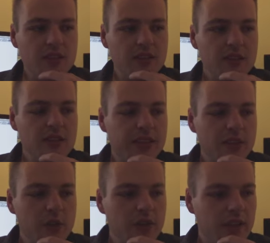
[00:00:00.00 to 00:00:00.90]
I
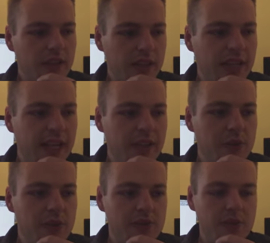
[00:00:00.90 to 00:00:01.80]
know a guy who
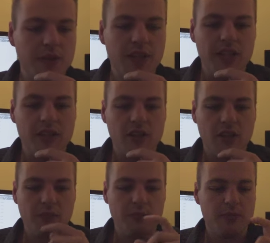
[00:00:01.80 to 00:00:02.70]
can do like
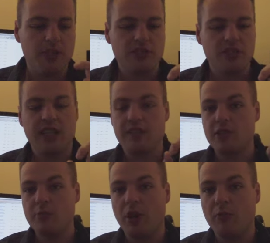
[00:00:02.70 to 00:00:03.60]
just like the
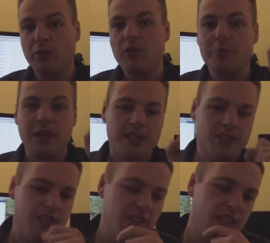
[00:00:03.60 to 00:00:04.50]
small button
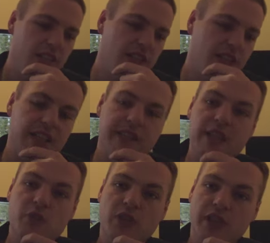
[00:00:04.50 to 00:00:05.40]
badges, like
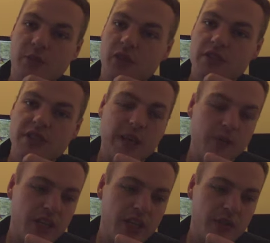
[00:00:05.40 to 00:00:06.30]
NES related ones, site
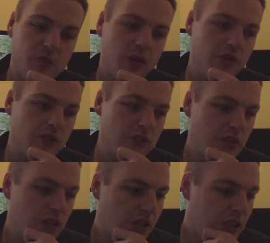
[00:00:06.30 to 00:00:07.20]
related
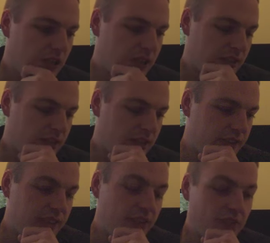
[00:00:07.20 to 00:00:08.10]
ones.
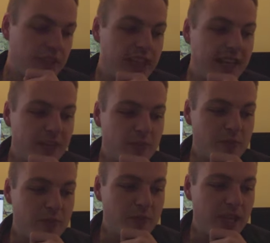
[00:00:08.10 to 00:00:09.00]
Then another guy who's
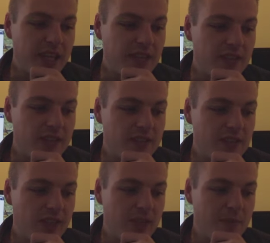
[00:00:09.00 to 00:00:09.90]
been making these
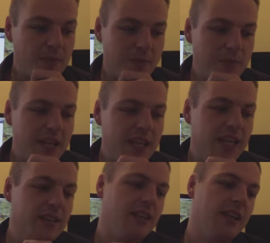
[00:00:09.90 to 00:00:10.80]

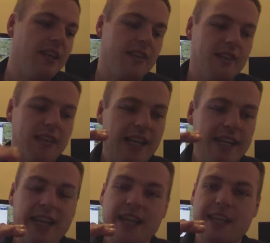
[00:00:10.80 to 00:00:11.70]
mini like
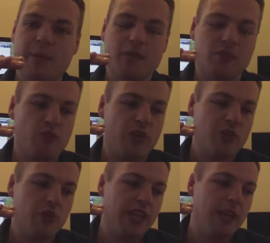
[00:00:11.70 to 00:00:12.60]
arcade cabinets on the
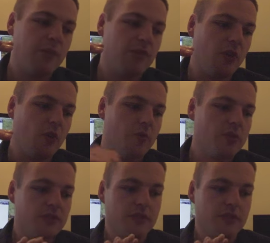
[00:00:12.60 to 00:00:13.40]
Retro Gamer forums.